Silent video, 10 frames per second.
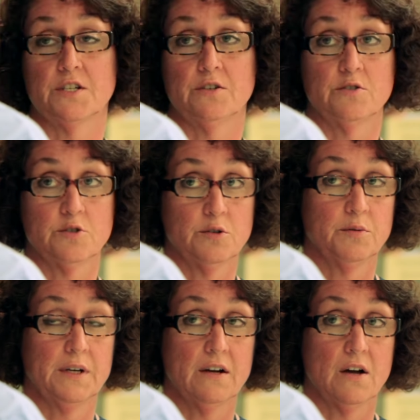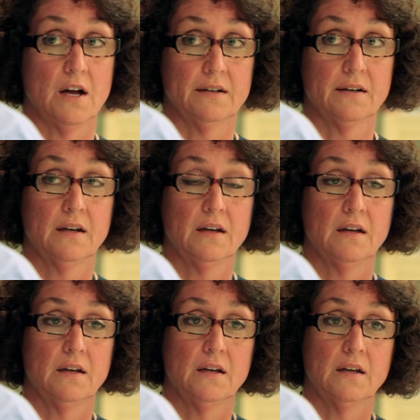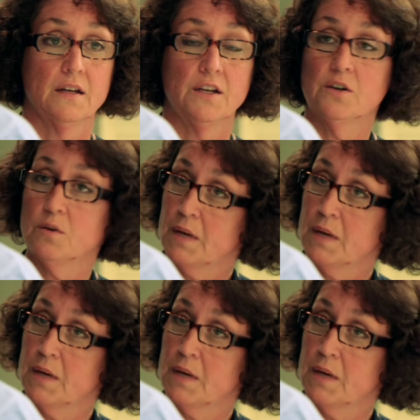and your jewelry on. You know,